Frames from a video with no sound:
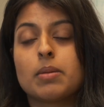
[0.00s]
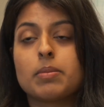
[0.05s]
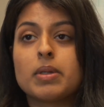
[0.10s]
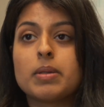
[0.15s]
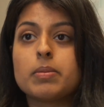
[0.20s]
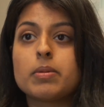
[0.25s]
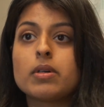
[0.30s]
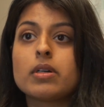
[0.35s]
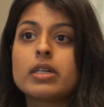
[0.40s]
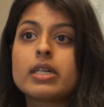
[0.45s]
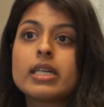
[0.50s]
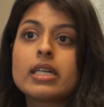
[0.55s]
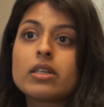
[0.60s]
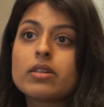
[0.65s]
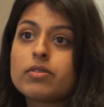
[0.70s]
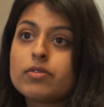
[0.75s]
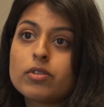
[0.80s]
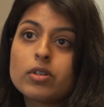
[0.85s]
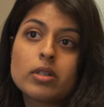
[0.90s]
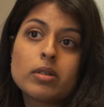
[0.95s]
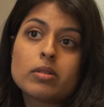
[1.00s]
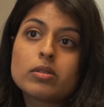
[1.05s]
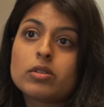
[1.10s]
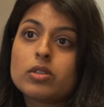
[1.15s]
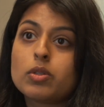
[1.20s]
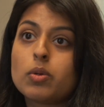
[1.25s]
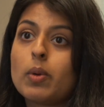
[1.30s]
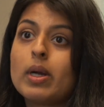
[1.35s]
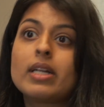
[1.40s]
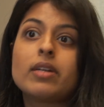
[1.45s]
some people are here for
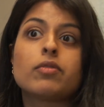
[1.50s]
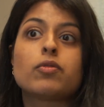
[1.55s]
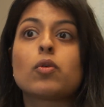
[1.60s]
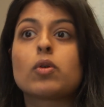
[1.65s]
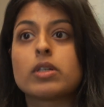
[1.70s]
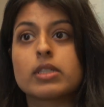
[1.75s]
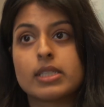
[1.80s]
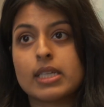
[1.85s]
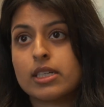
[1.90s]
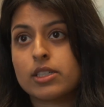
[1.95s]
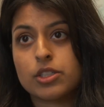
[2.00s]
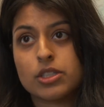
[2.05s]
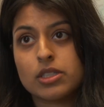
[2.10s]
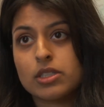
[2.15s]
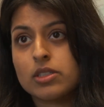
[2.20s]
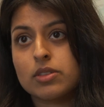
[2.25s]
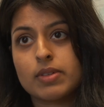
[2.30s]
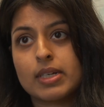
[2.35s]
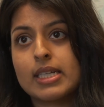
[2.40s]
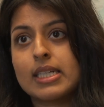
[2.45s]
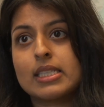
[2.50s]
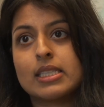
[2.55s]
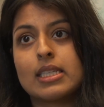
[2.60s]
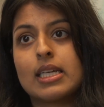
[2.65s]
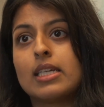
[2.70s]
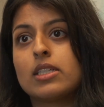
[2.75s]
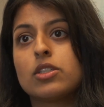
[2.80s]
24 sessions, right?